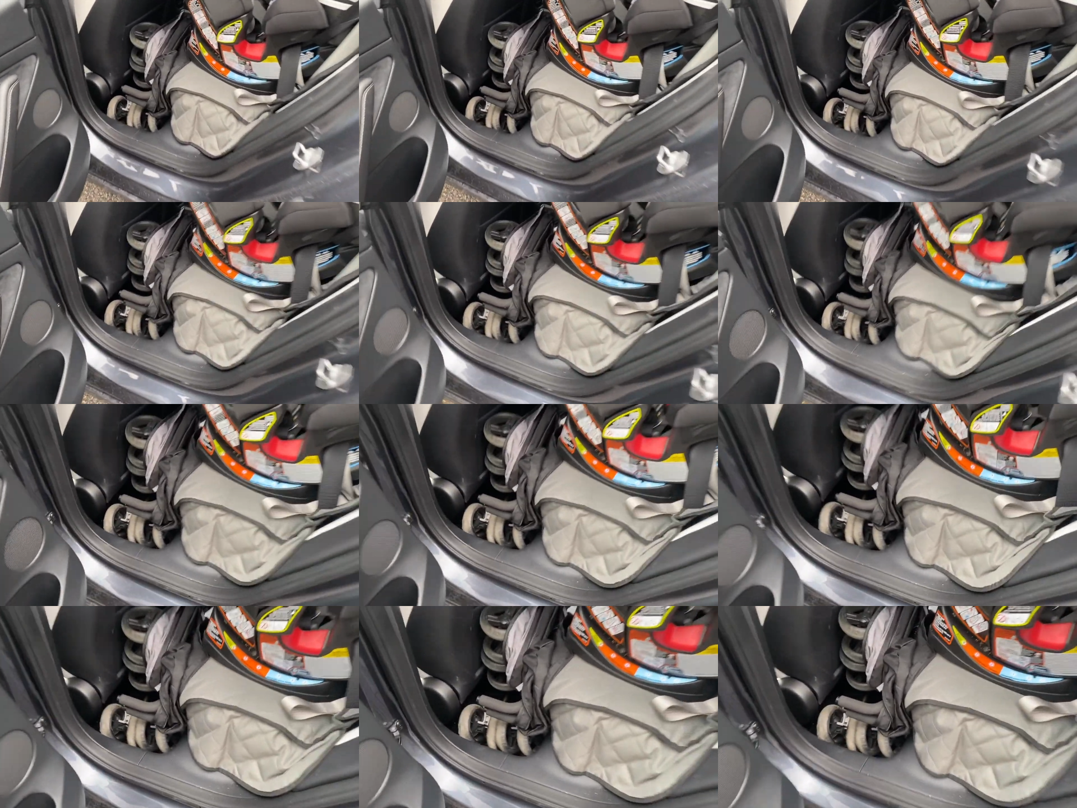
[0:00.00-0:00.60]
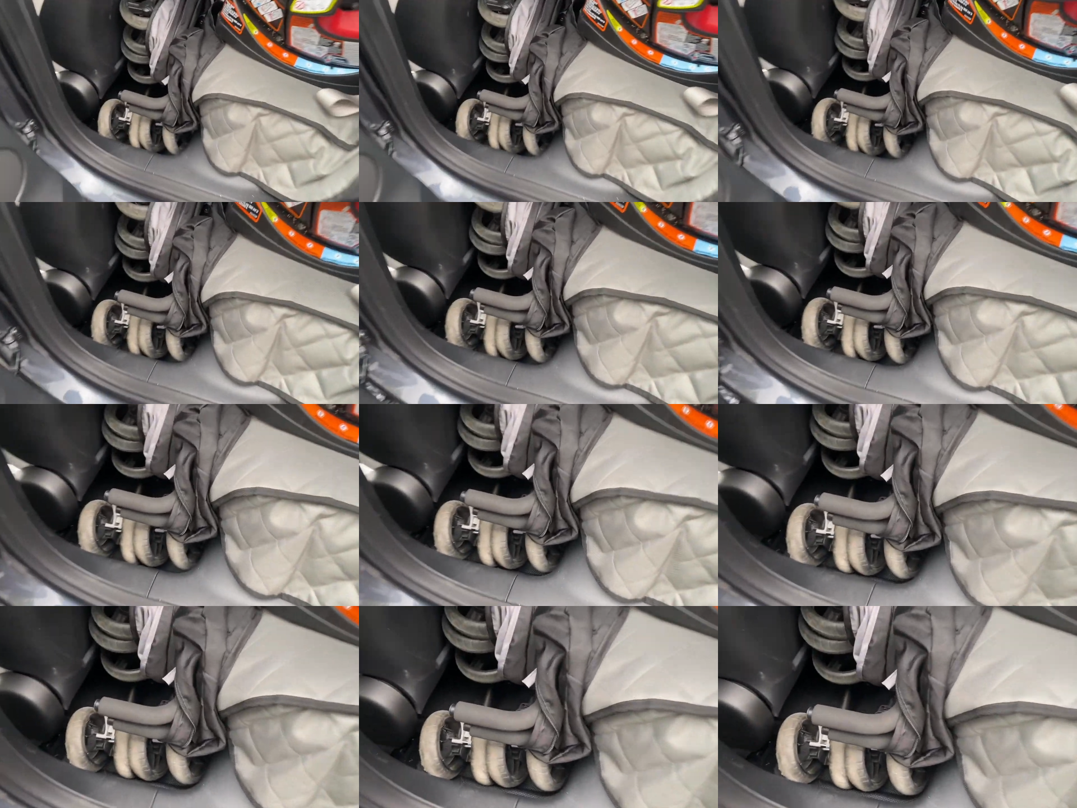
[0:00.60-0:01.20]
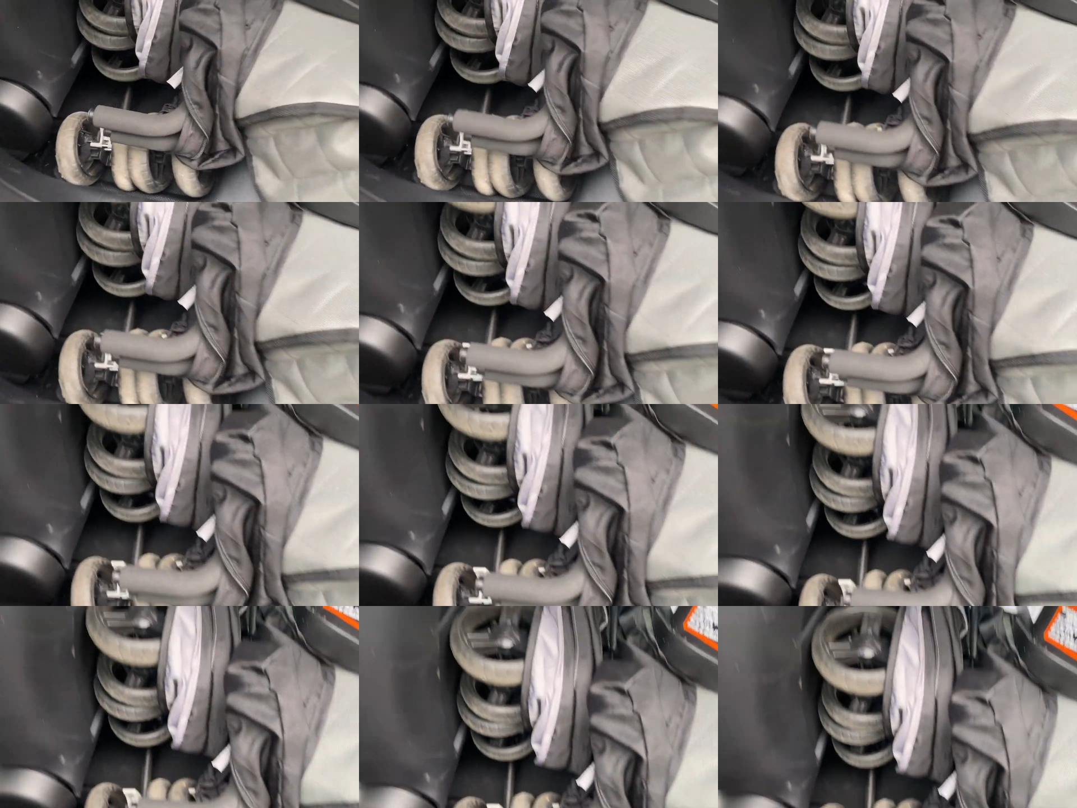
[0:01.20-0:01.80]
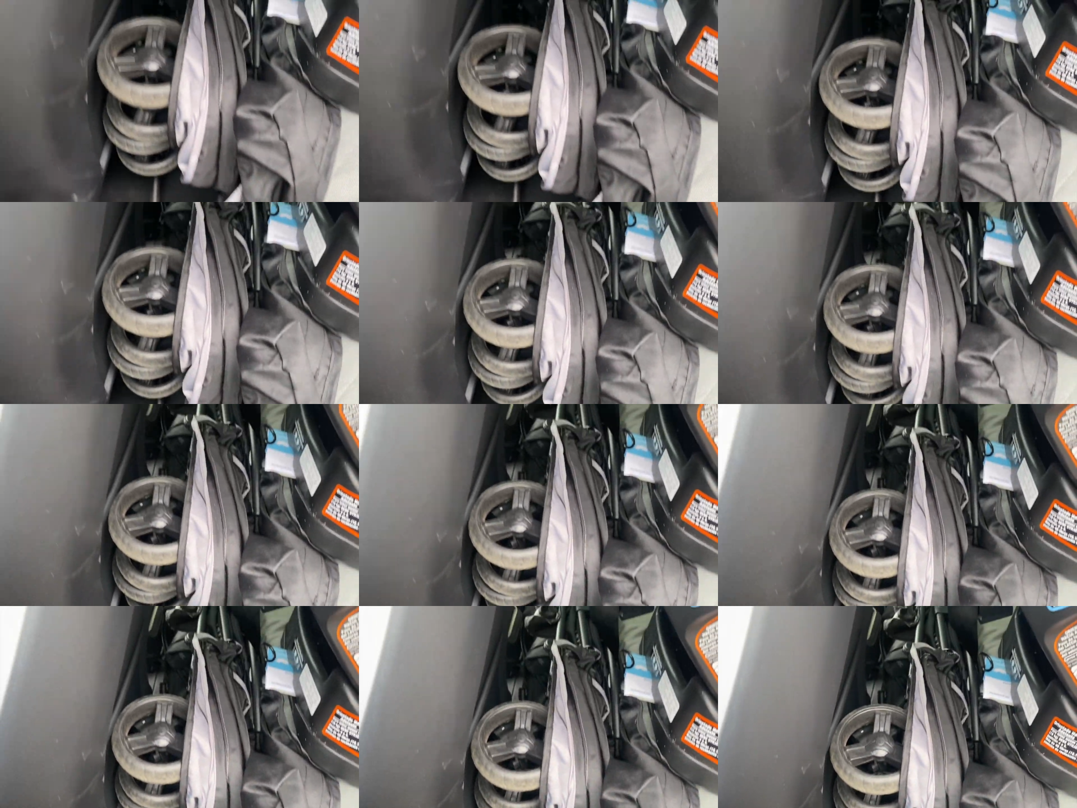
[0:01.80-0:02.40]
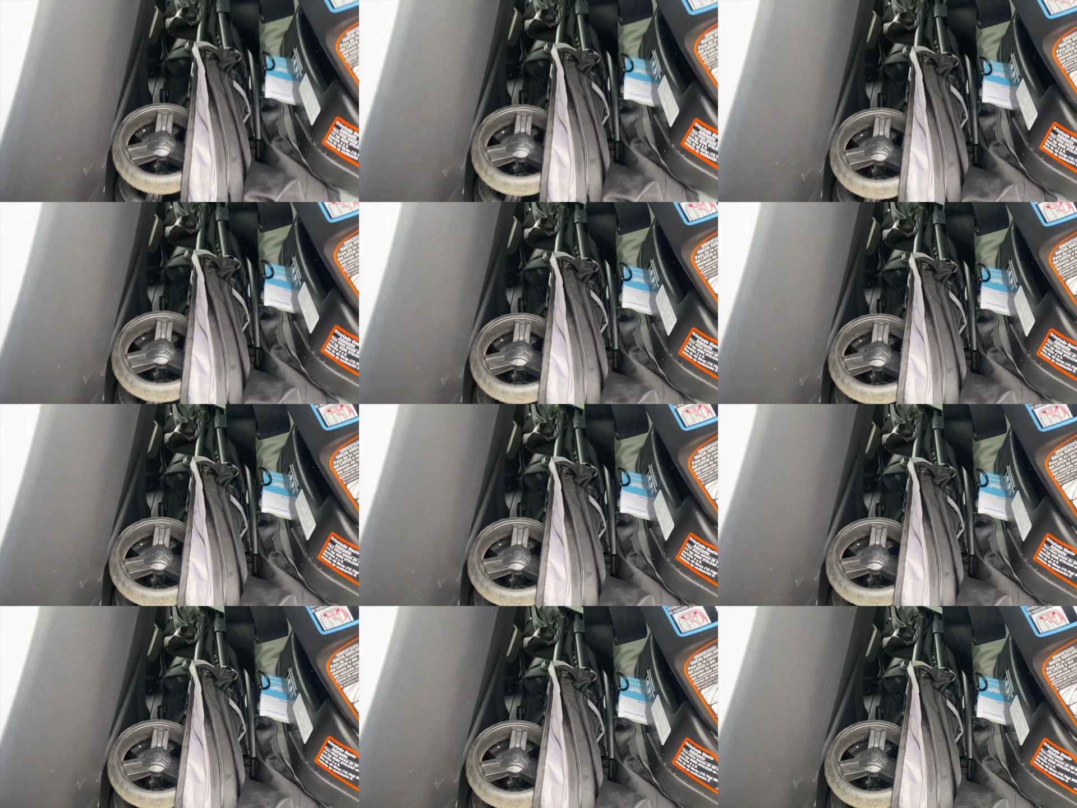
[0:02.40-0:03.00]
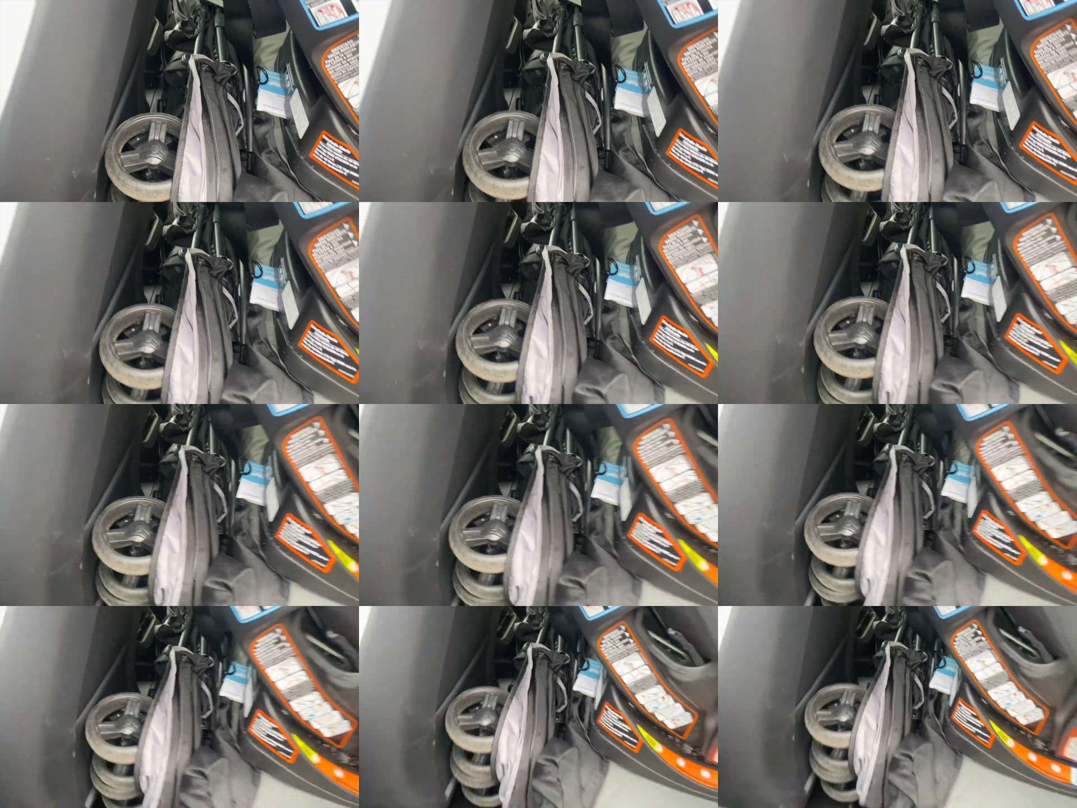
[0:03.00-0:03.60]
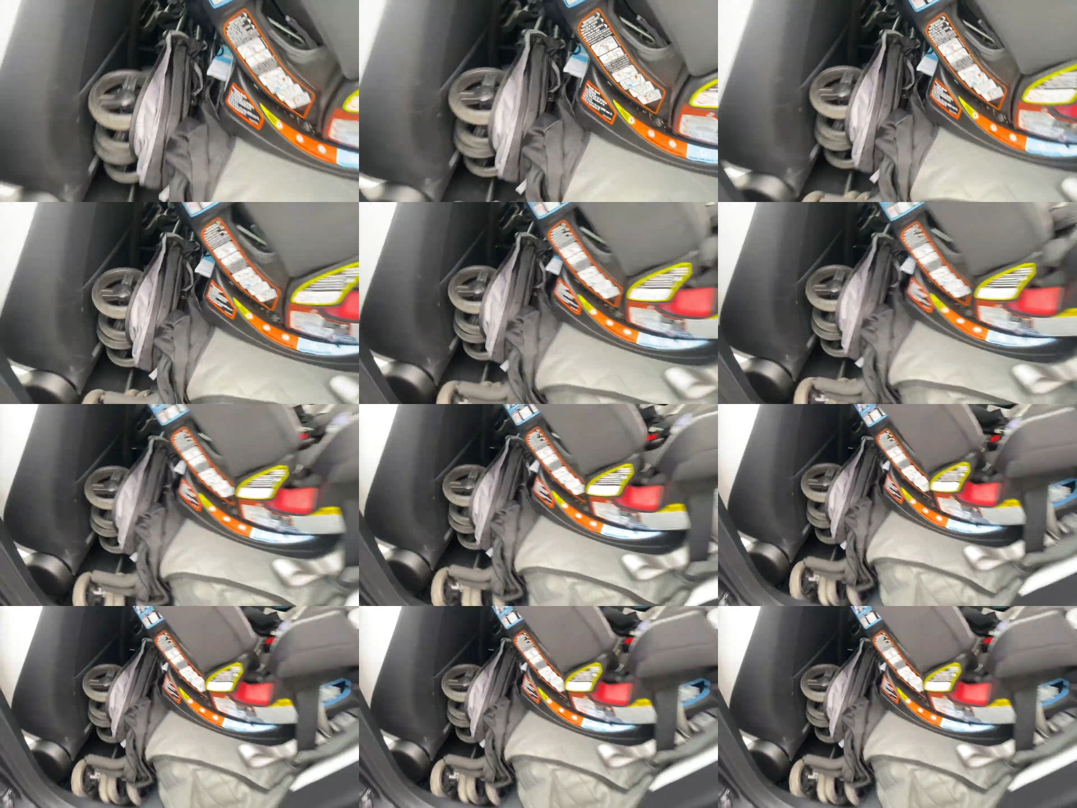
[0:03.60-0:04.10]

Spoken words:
[unreadable: no face in view]